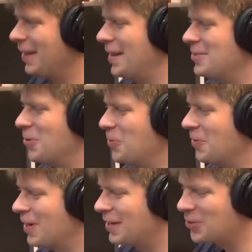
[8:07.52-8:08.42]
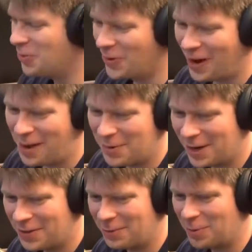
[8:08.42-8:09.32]
Like I told, uh, like I told Mohammed,
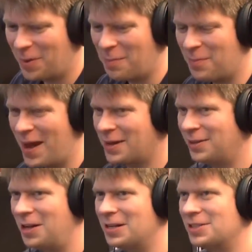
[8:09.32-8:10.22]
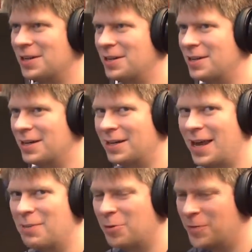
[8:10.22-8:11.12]
I think I'm backlogged on uh,
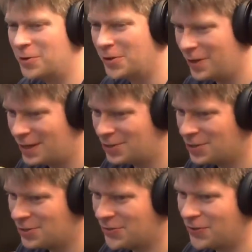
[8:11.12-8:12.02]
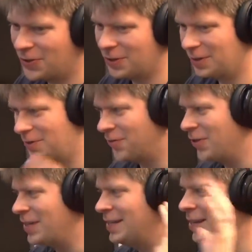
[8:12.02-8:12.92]
game review donations for
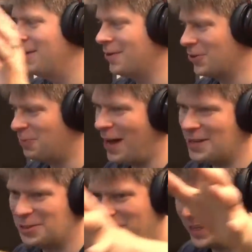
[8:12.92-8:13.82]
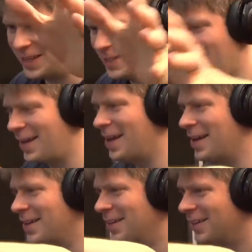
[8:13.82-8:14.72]
for years, possibly a
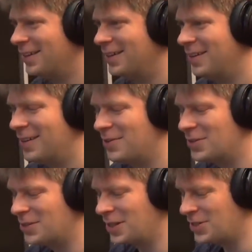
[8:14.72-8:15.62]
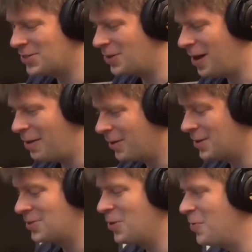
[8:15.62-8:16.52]
decade, because uh,
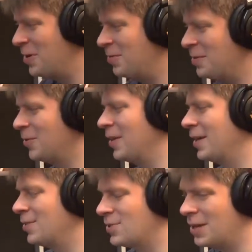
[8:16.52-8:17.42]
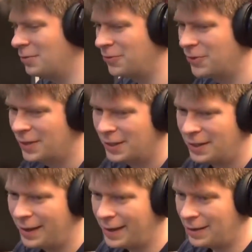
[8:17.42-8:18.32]
because so many people like yourself
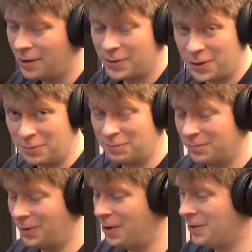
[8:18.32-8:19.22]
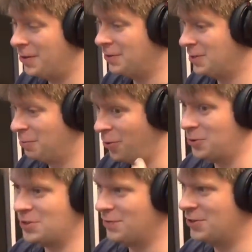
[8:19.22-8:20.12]
and all the other all the other
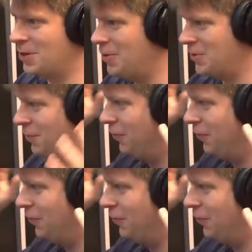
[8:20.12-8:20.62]
supporters of the show just